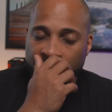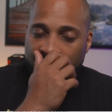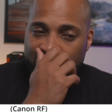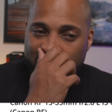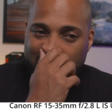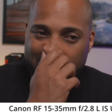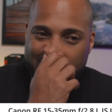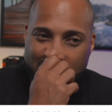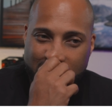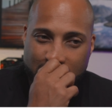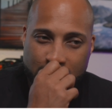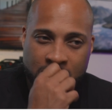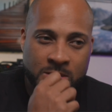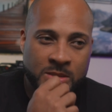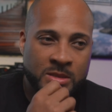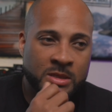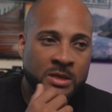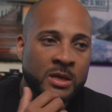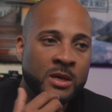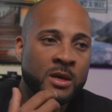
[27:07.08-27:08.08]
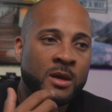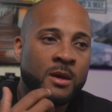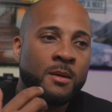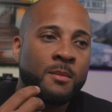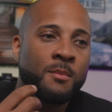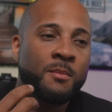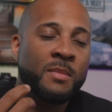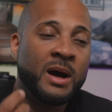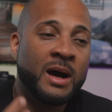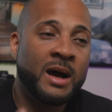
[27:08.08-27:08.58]
replaced
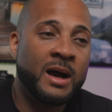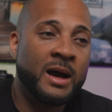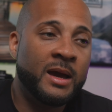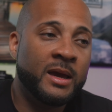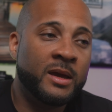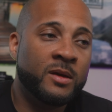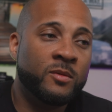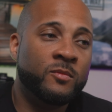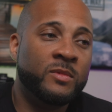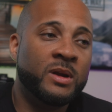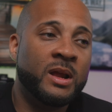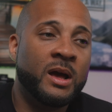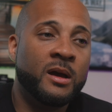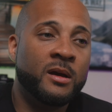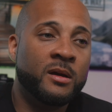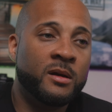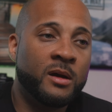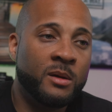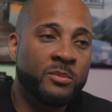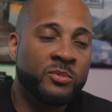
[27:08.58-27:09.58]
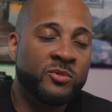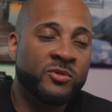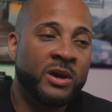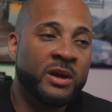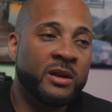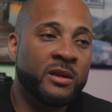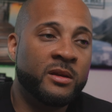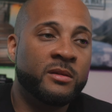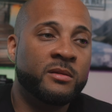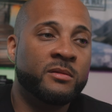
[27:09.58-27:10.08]
my, when I
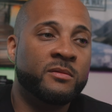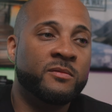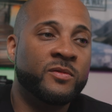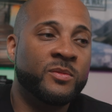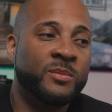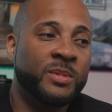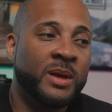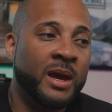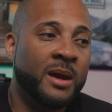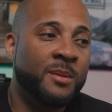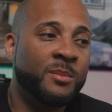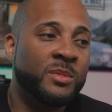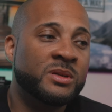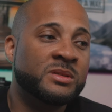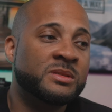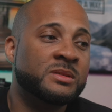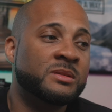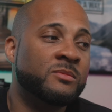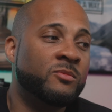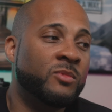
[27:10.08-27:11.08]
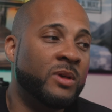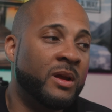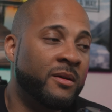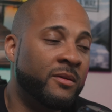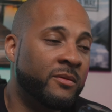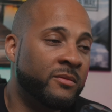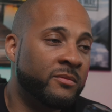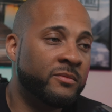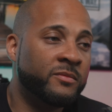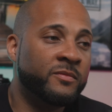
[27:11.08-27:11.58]
upgraded from cameras,
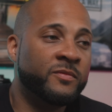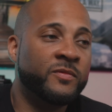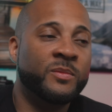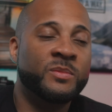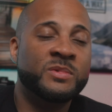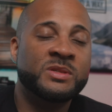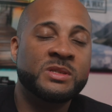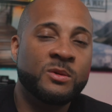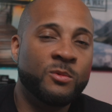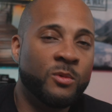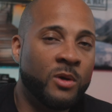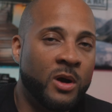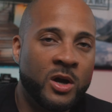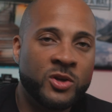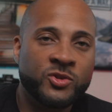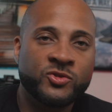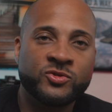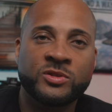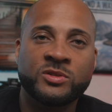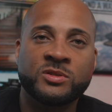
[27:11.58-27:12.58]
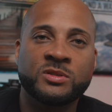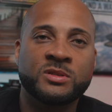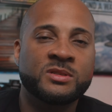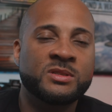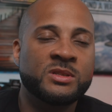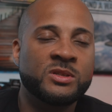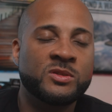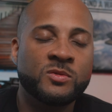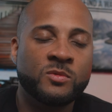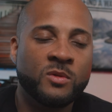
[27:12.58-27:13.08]
from the C100 to the
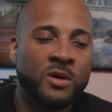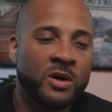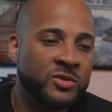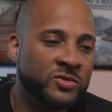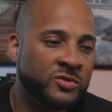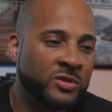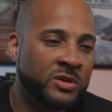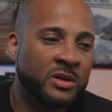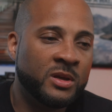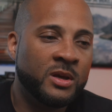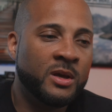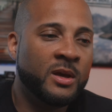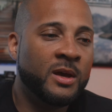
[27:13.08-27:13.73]
C200,